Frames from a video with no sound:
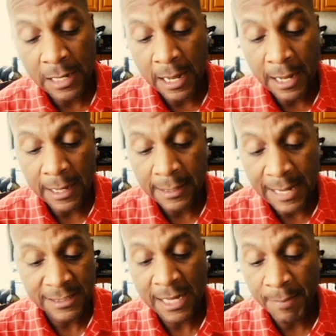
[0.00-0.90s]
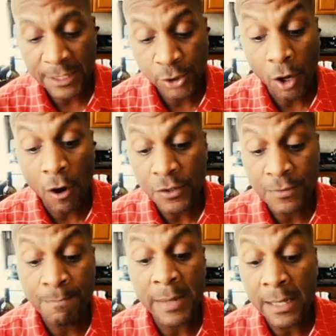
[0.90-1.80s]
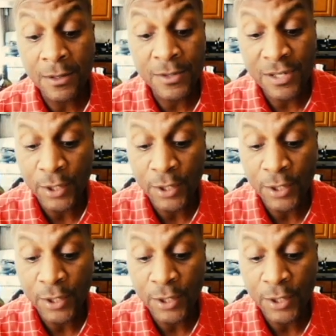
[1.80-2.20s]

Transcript: uh, an essay by Charles Mills